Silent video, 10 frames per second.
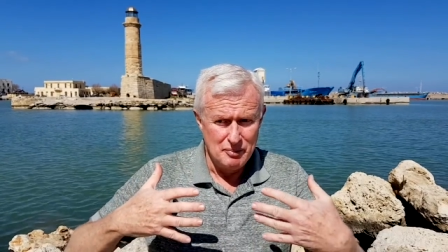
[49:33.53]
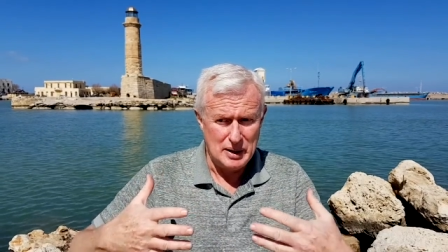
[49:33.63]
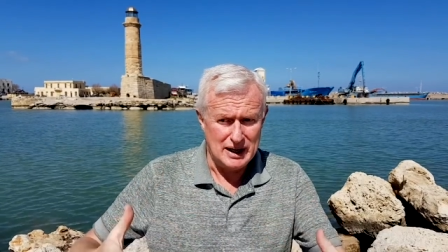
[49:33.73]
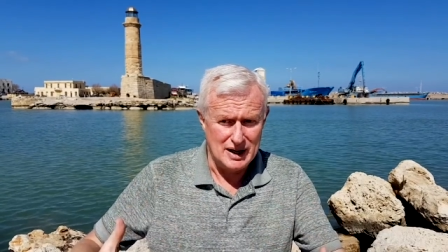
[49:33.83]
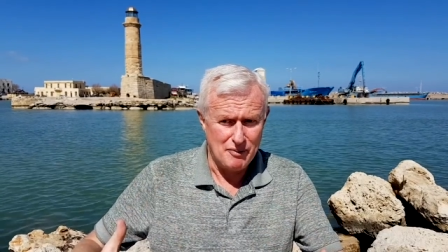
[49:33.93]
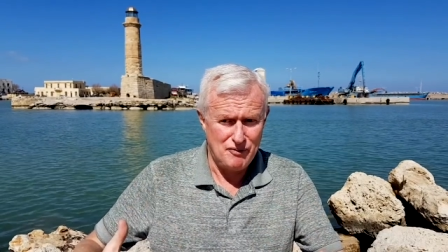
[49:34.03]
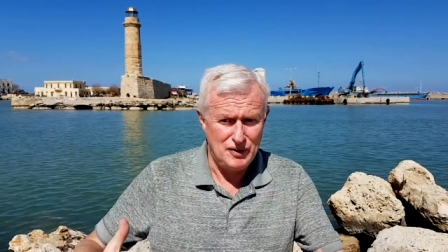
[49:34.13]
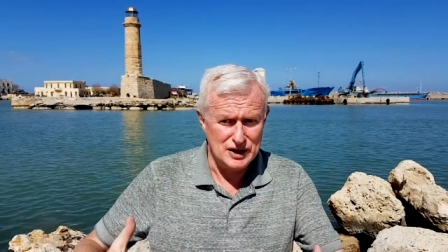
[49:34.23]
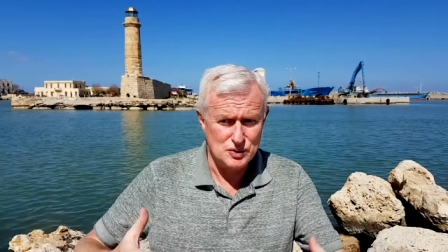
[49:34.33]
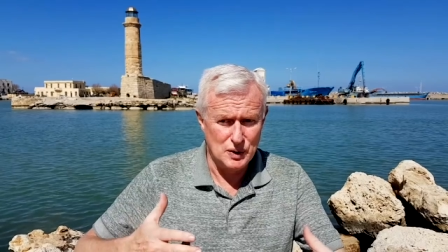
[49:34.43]
picking up
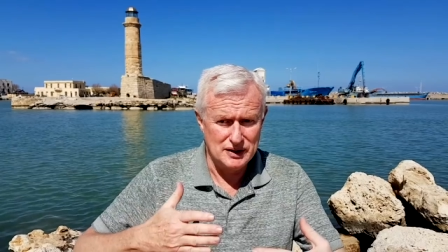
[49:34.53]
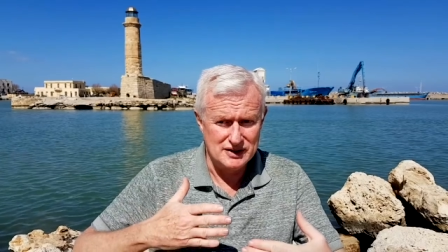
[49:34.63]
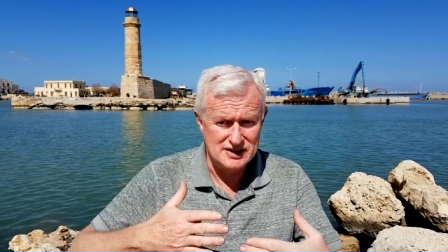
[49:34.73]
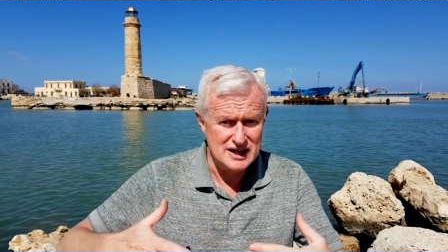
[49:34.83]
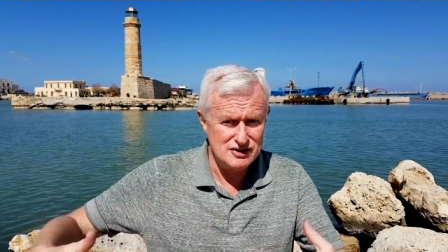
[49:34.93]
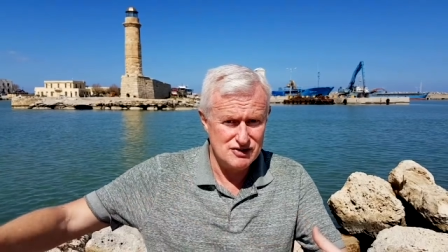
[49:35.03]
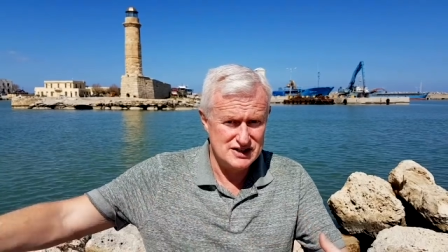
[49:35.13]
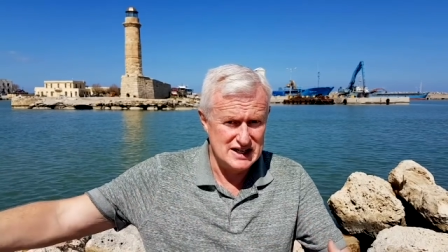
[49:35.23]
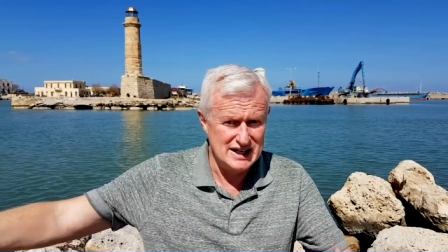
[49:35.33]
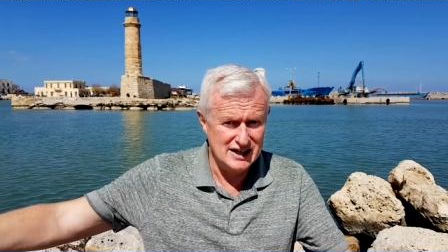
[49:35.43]
fish when the seas
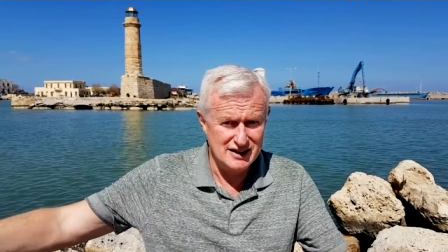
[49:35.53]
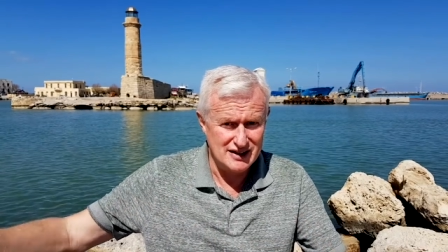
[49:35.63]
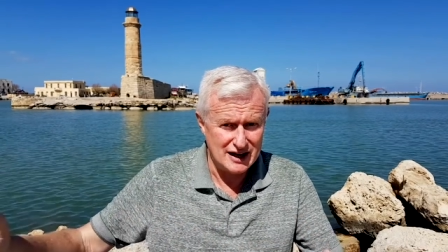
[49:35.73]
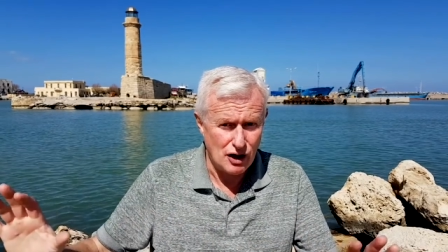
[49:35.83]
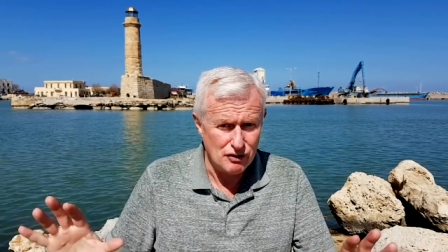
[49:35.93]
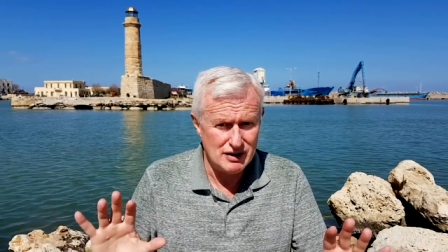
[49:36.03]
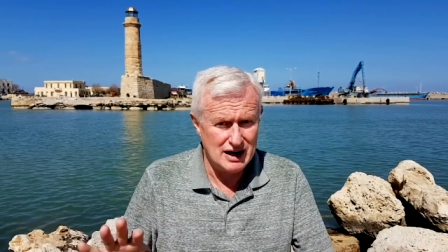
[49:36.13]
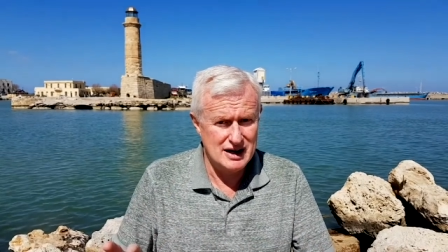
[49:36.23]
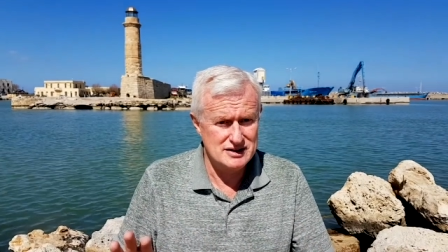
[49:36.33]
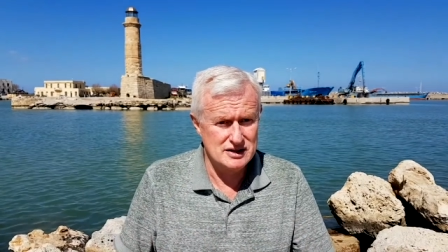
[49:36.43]
receded and they don't
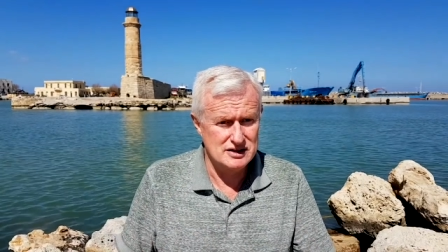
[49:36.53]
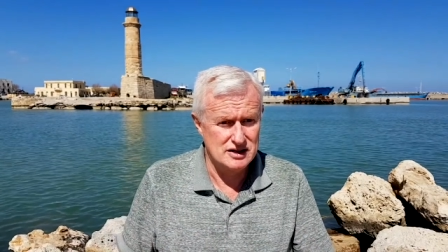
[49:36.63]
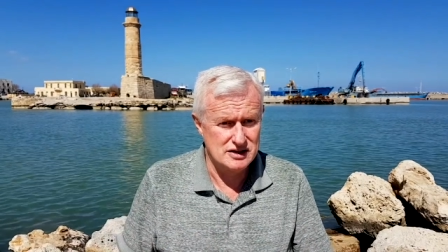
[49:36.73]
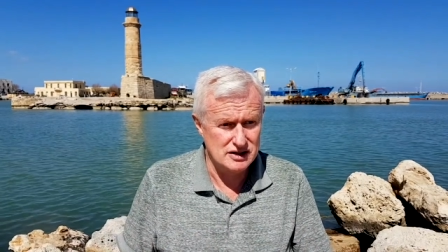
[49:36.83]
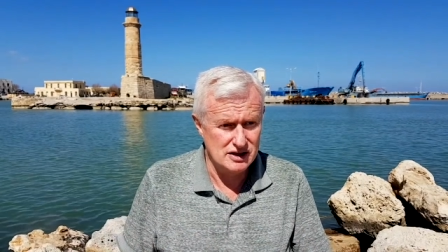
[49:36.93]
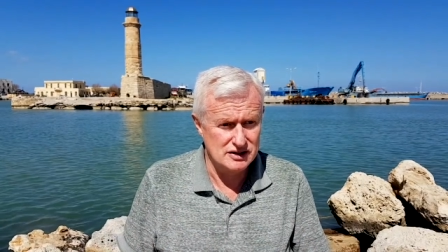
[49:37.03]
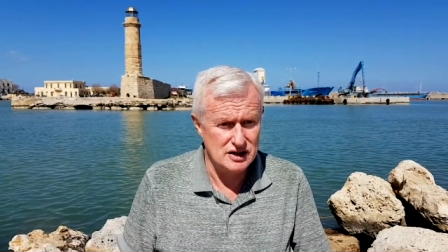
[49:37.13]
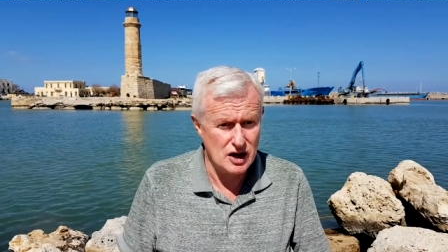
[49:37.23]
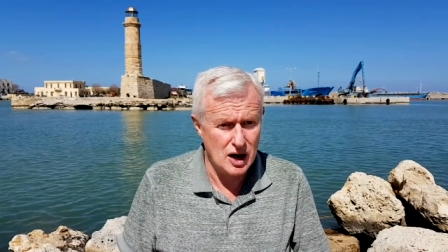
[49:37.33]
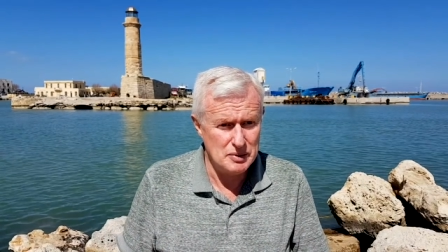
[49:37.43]
realize the
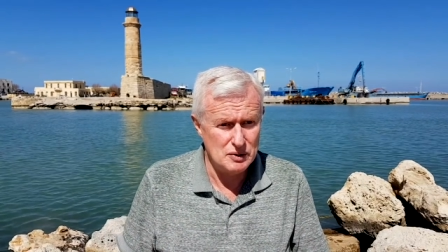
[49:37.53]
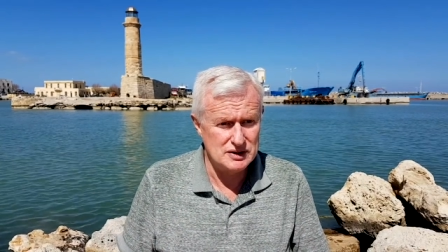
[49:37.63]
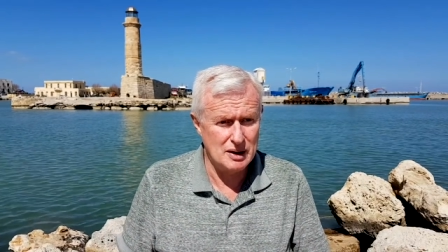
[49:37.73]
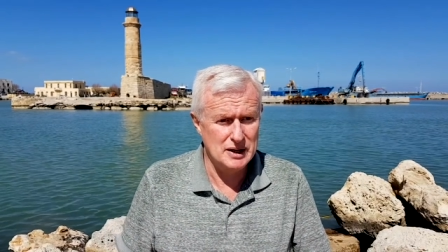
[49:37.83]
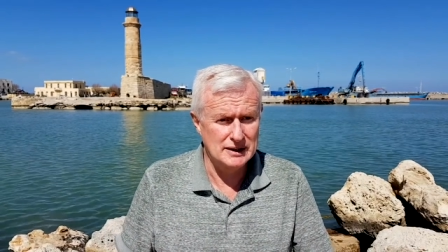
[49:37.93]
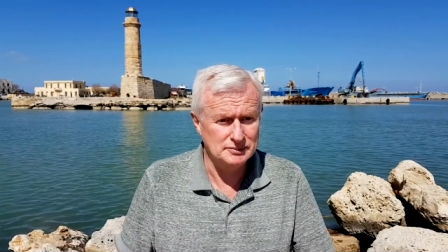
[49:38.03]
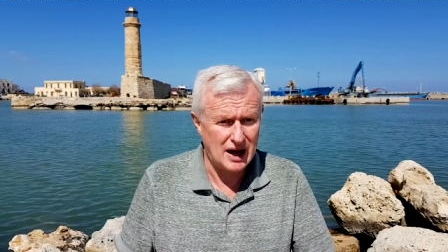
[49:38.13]
tsunami was coming in.